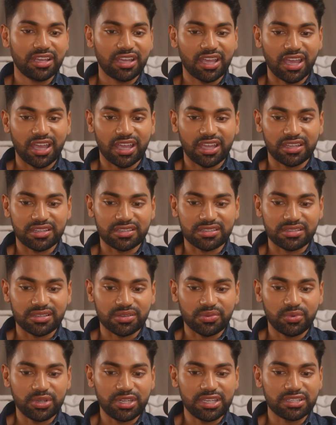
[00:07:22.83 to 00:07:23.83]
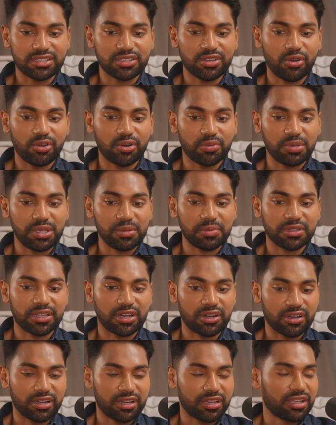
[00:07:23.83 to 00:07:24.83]
And we need to go to people
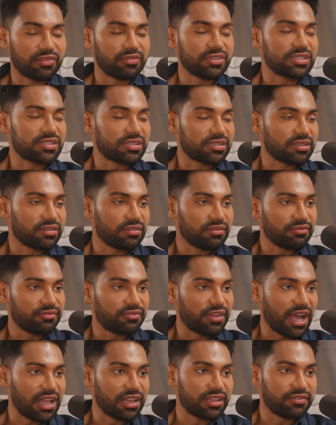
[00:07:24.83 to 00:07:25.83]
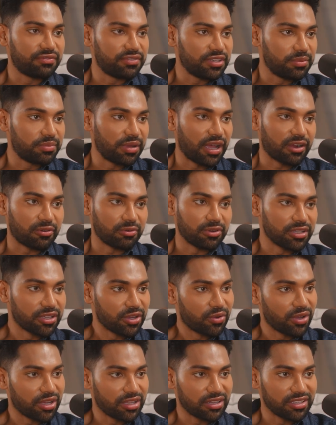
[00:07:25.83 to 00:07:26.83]
that are going to give us valid feedback really
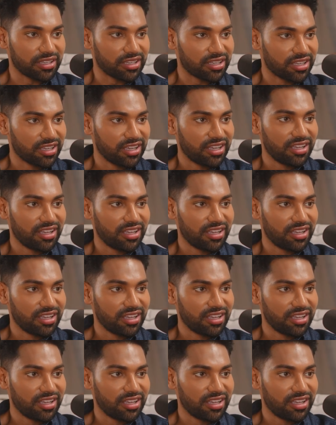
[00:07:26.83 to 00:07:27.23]
quickly.